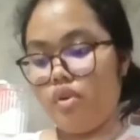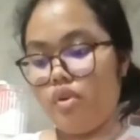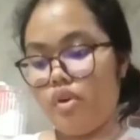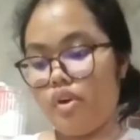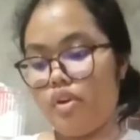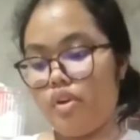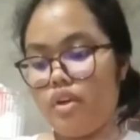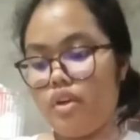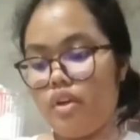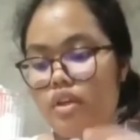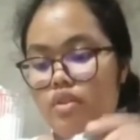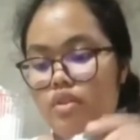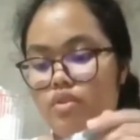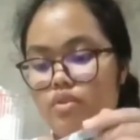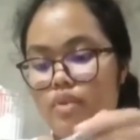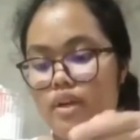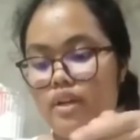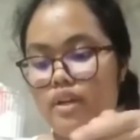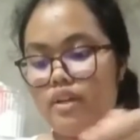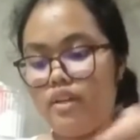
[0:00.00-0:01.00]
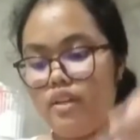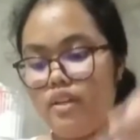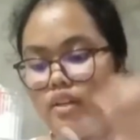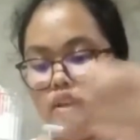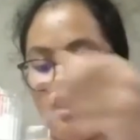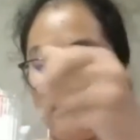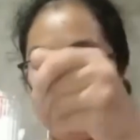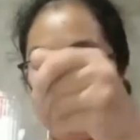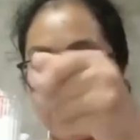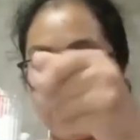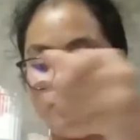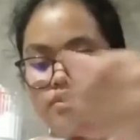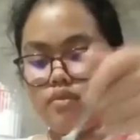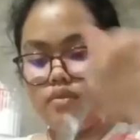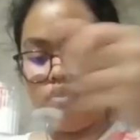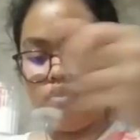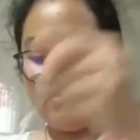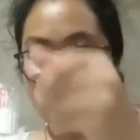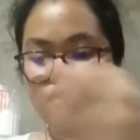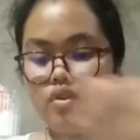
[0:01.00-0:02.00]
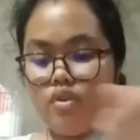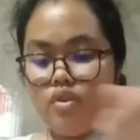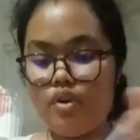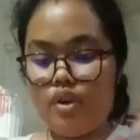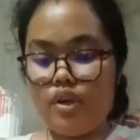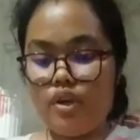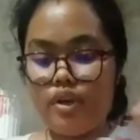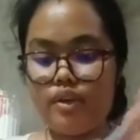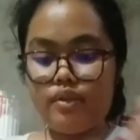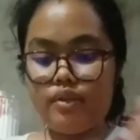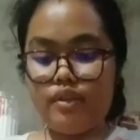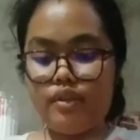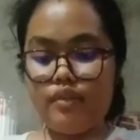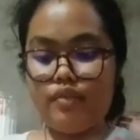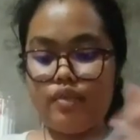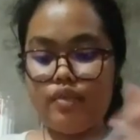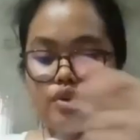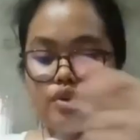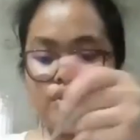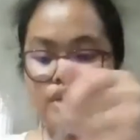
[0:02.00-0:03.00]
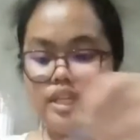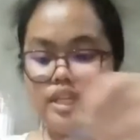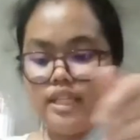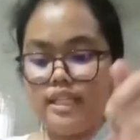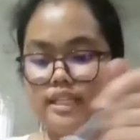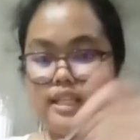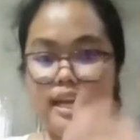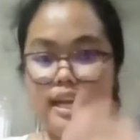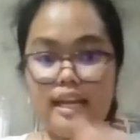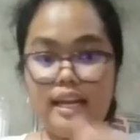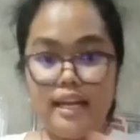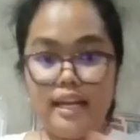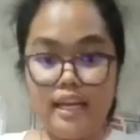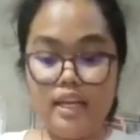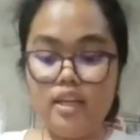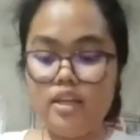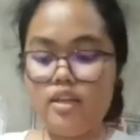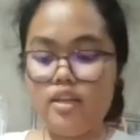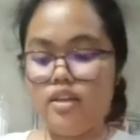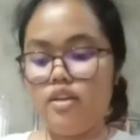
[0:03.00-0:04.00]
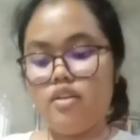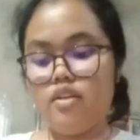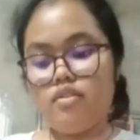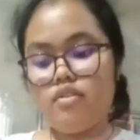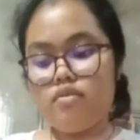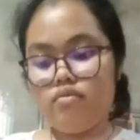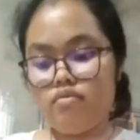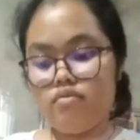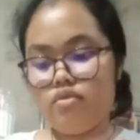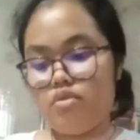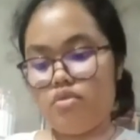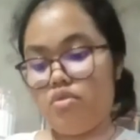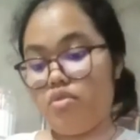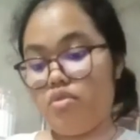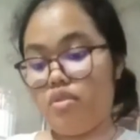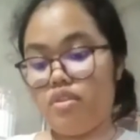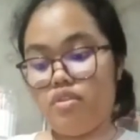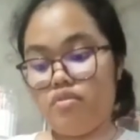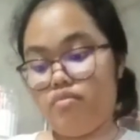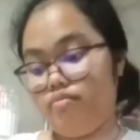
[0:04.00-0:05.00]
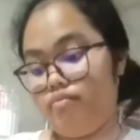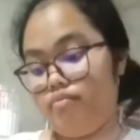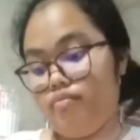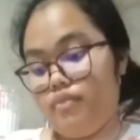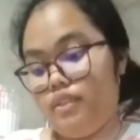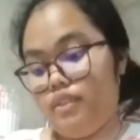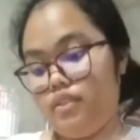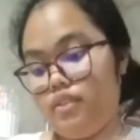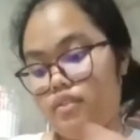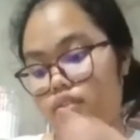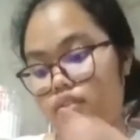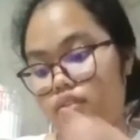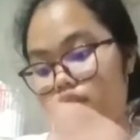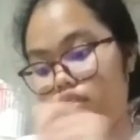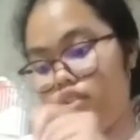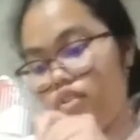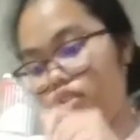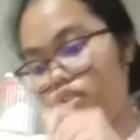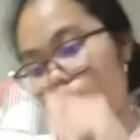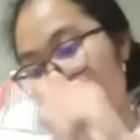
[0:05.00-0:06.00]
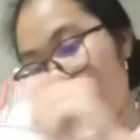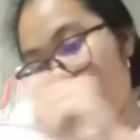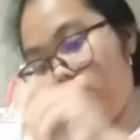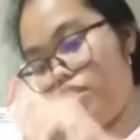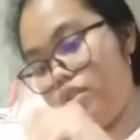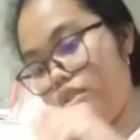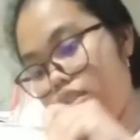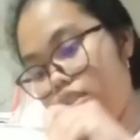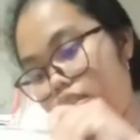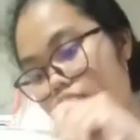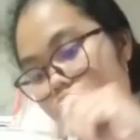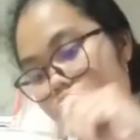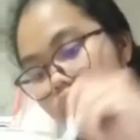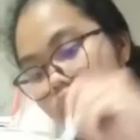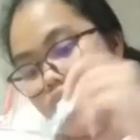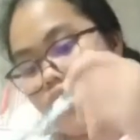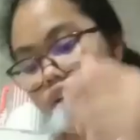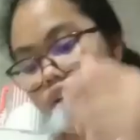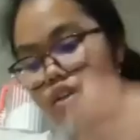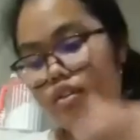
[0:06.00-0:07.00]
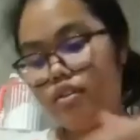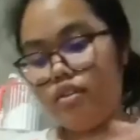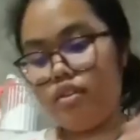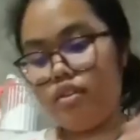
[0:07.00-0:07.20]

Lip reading: or you can do anything, or if you're good in designing, so it's just use it here,